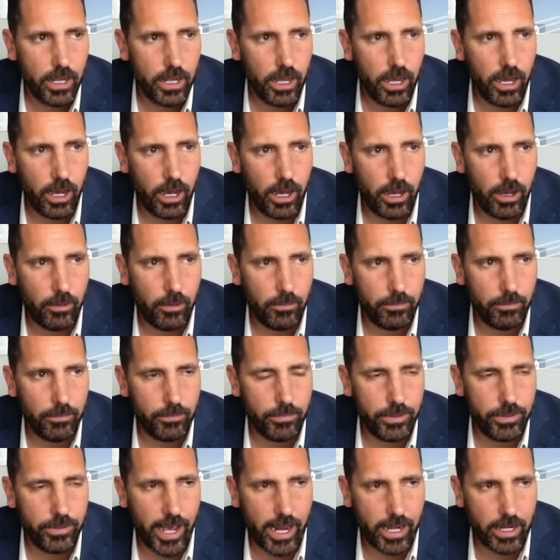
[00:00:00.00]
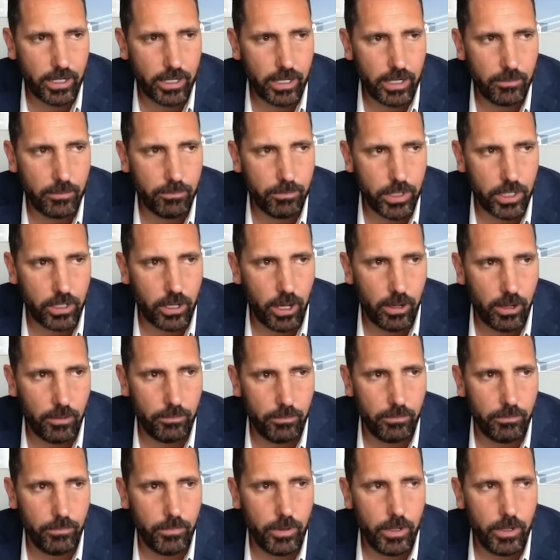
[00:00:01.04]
that can become,